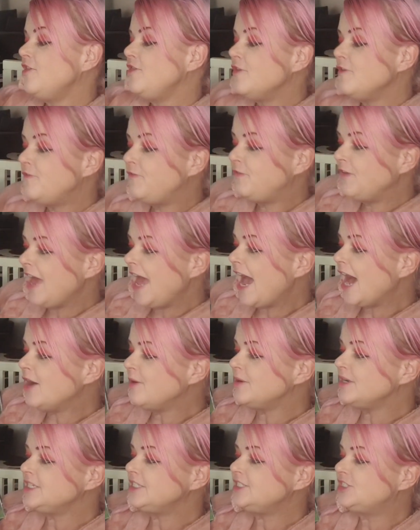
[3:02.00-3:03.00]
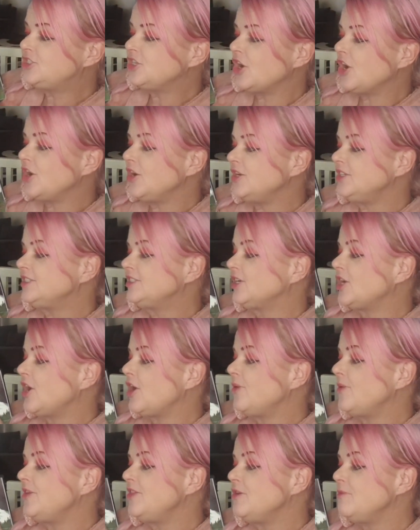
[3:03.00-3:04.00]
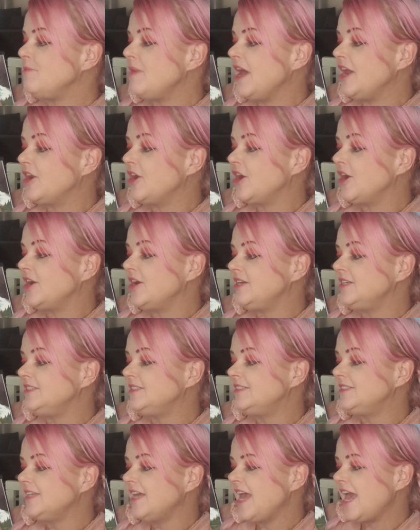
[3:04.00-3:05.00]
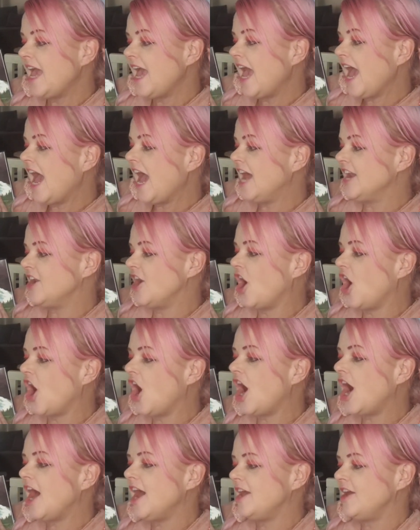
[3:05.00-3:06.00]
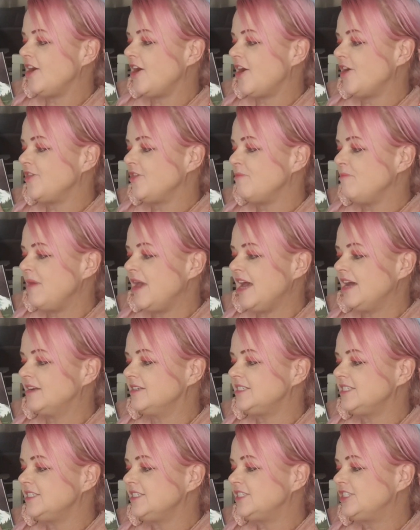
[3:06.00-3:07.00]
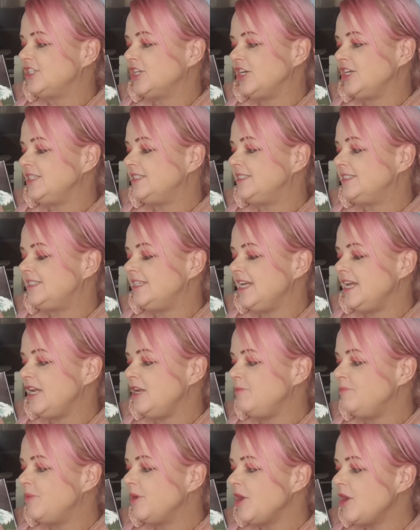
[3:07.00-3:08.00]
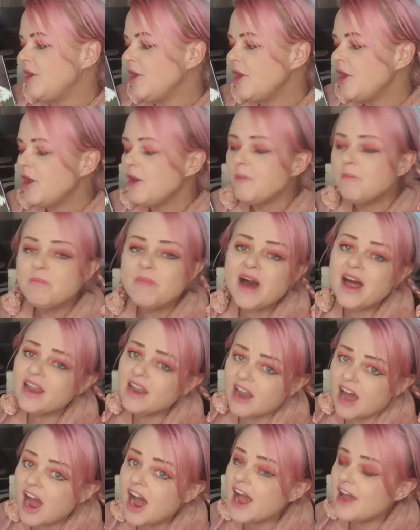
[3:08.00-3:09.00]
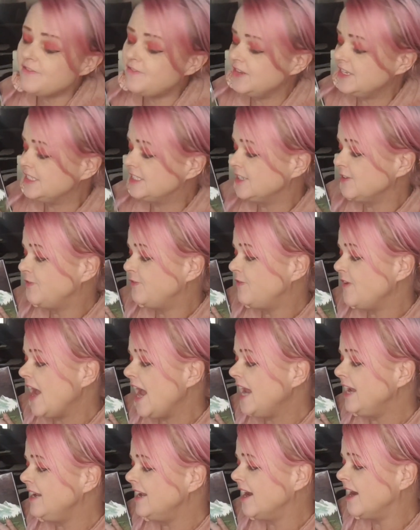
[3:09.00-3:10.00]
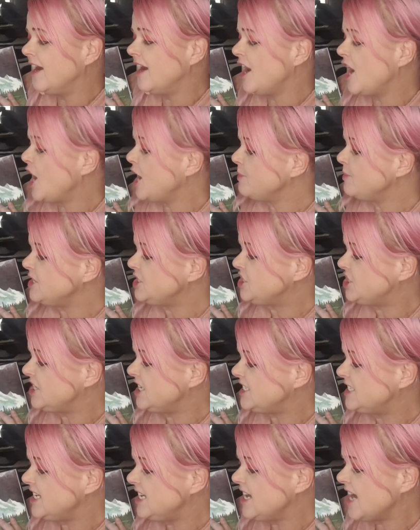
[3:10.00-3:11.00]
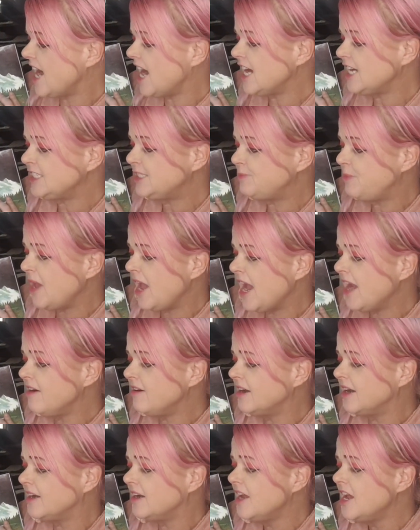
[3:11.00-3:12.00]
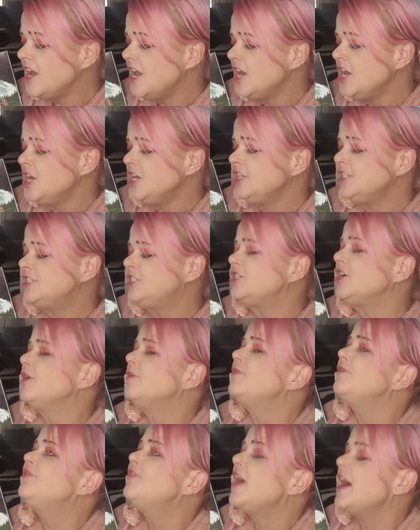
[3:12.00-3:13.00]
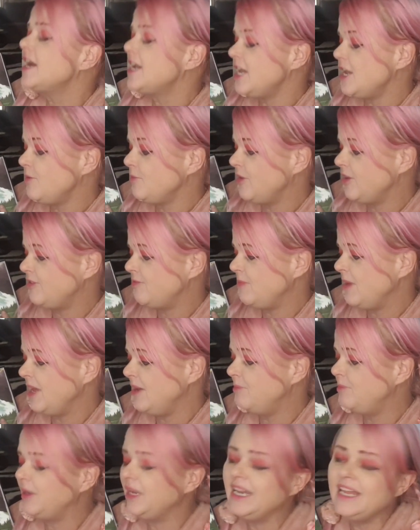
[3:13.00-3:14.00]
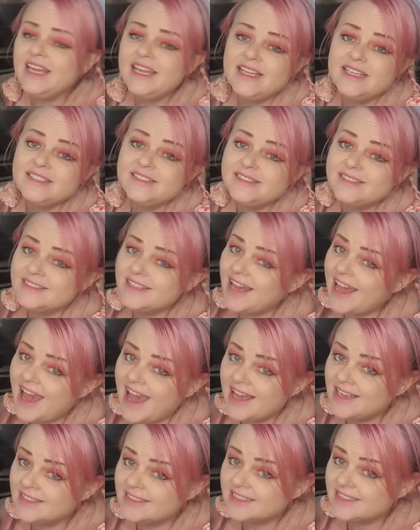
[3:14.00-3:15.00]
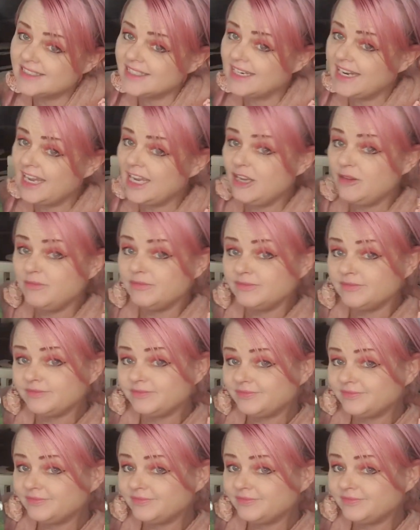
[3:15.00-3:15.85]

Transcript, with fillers: The flowers doze low in the meadows and high on the mountain so steep. My life is a failure. I'm a shitty ass parent. Stop fucking with me, please, and sleep.